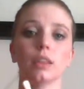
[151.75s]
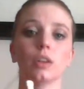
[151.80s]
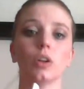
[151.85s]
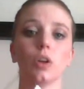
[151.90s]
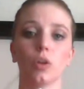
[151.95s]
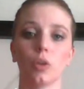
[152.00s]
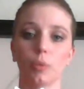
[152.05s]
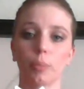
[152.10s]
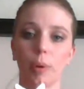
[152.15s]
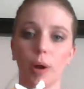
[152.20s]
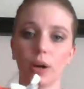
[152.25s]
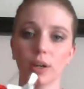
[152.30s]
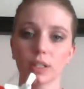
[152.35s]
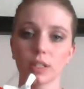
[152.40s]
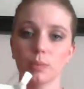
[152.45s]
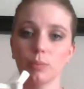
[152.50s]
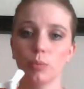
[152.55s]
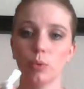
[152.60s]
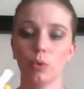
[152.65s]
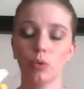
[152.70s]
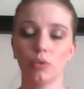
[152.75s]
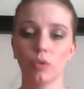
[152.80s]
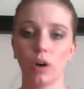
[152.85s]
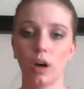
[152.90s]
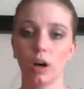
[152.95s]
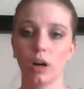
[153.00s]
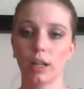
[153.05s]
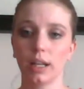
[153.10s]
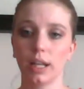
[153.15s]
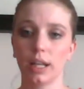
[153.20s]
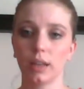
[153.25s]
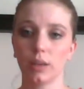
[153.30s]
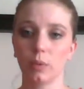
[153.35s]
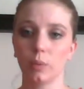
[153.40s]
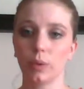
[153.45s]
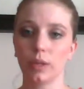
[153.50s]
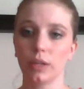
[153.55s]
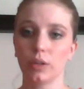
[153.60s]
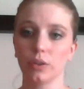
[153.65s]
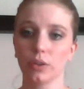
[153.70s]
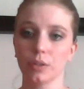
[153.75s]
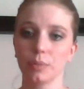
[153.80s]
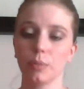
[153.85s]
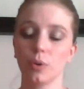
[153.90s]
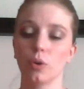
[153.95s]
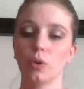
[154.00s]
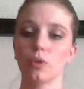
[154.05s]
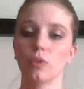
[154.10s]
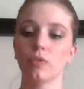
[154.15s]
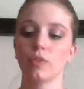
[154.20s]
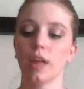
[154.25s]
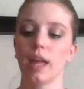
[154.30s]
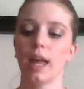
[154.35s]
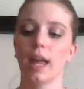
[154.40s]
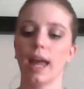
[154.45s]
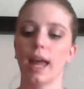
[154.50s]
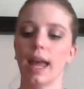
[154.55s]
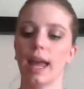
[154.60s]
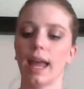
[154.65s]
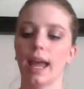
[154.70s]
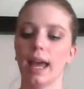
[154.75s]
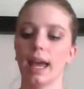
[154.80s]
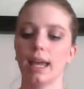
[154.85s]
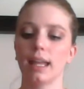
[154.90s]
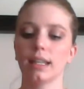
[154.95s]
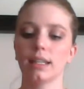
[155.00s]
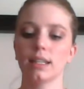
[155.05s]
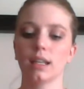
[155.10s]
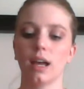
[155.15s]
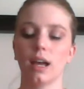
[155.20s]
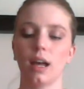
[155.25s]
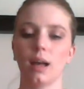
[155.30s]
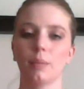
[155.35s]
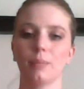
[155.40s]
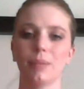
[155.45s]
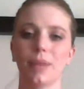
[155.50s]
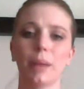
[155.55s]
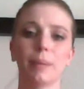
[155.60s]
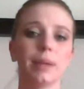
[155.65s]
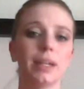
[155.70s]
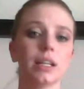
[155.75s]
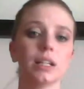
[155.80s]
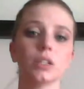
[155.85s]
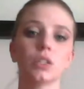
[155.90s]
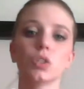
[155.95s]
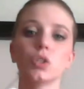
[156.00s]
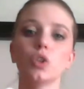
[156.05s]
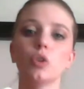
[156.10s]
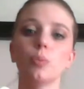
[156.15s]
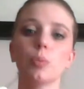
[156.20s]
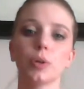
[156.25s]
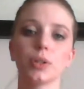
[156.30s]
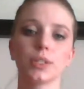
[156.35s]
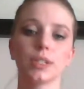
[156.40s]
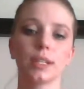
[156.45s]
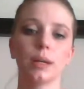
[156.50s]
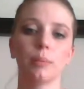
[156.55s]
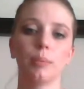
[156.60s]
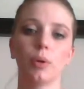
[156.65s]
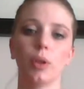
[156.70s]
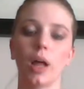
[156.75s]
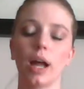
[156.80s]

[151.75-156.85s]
You know, the parts move on it, the wheels move, and I mean, it's super simple.